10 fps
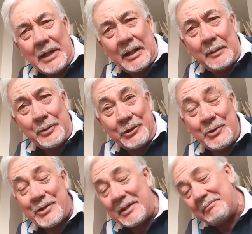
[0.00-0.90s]

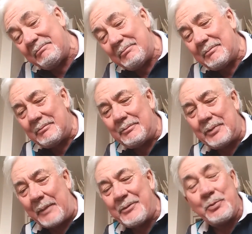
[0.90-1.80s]
producing
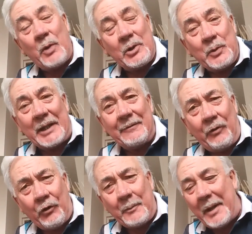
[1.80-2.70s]
perhaps one a week,
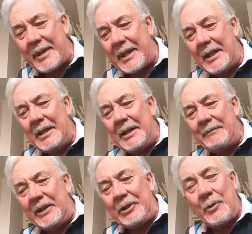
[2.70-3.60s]
four a month,
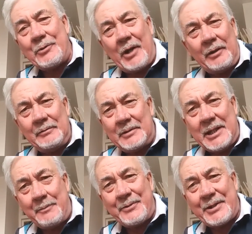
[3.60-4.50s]
videos on
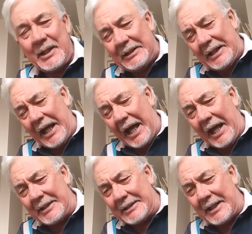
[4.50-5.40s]
tips
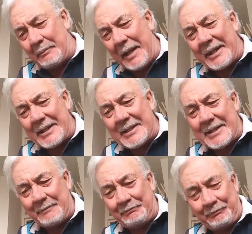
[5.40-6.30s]
and
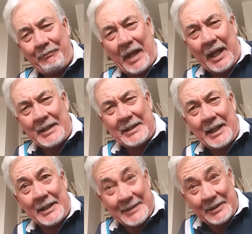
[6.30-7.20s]
methods and
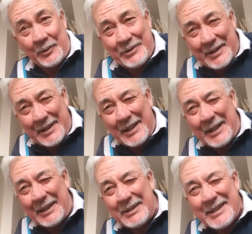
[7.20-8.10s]
you know,
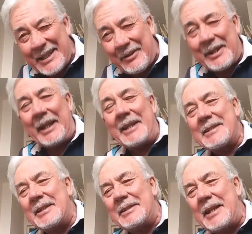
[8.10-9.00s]
little secret things
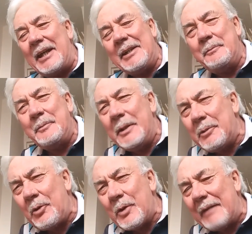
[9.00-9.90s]
that
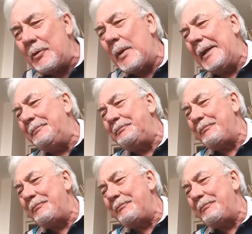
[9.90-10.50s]
people don't give away.